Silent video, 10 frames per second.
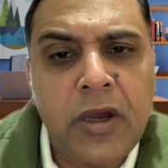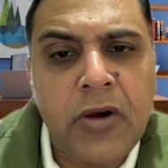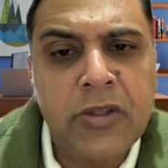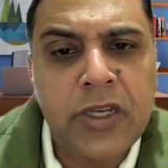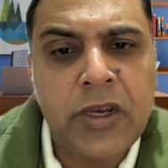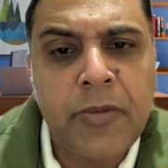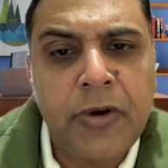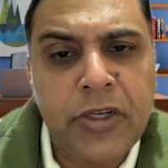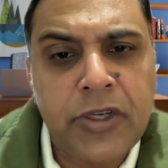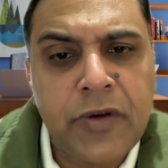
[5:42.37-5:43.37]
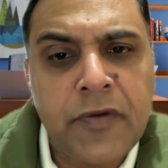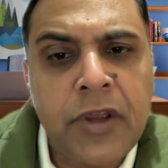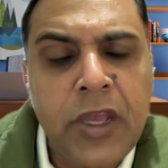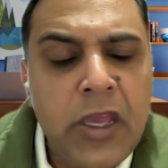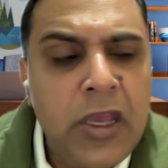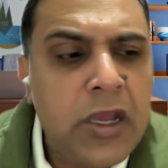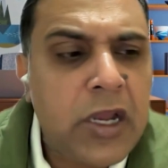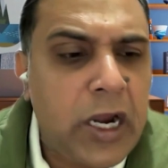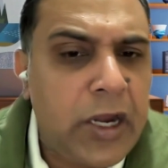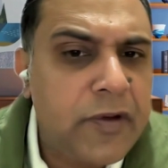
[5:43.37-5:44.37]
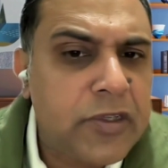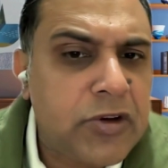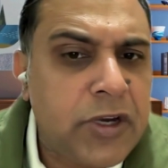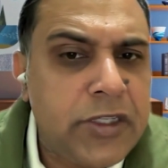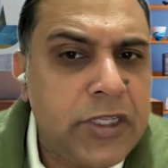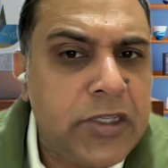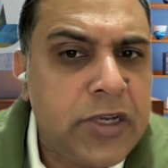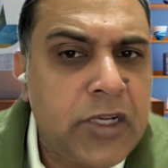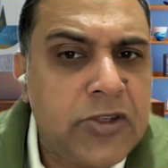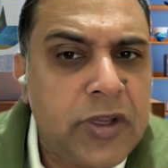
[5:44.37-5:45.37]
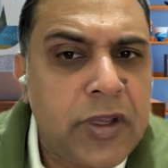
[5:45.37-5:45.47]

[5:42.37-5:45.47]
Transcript: onset and progression of cardiovascular disease, right?